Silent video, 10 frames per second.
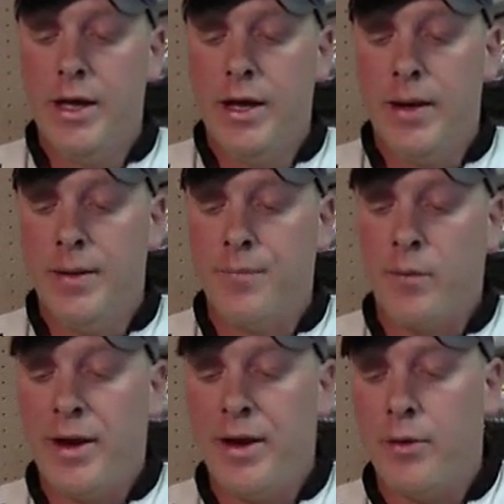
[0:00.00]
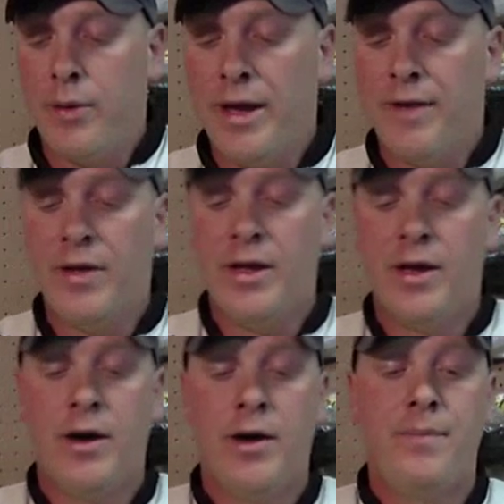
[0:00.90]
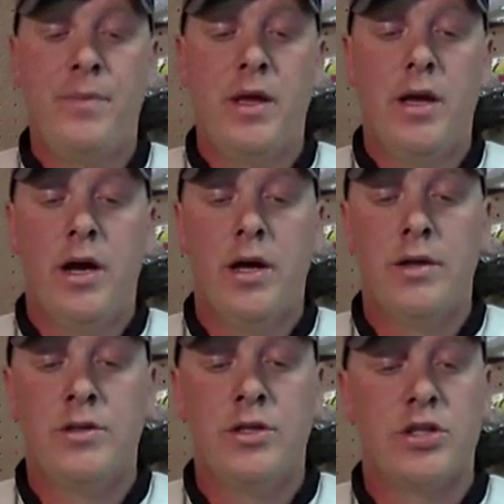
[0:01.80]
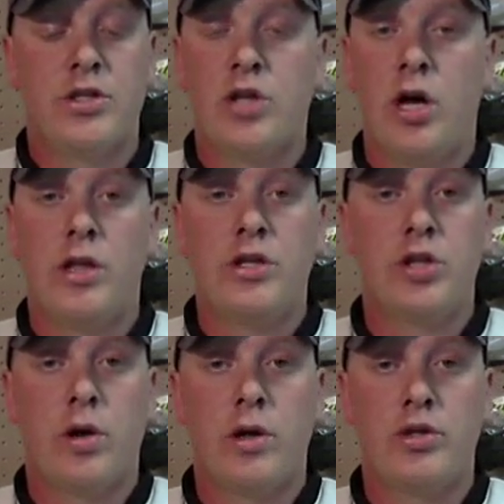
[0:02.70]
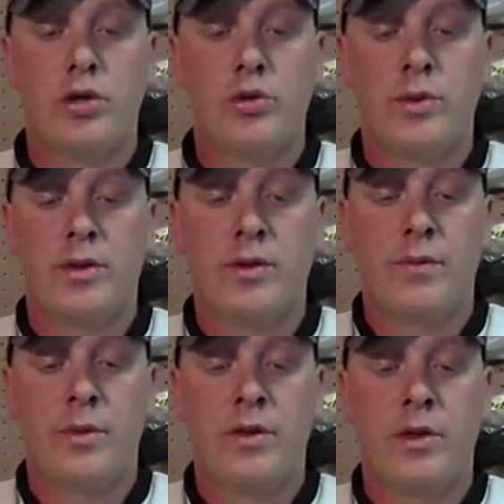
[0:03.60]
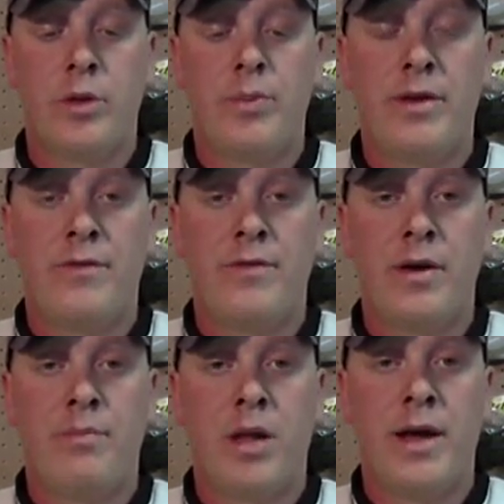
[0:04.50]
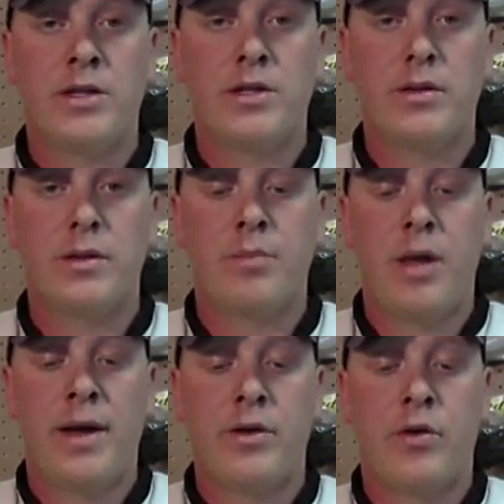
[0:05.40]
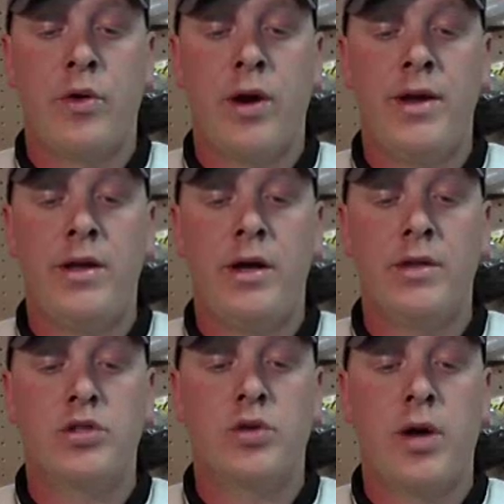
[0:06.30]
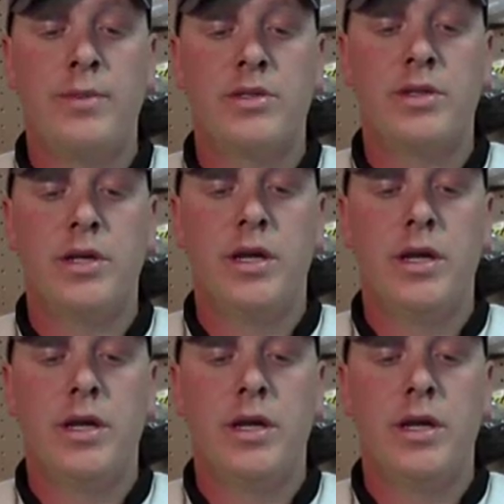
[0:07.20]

Right here we have just a solid chartreuse with a little bit of black or gray stripes.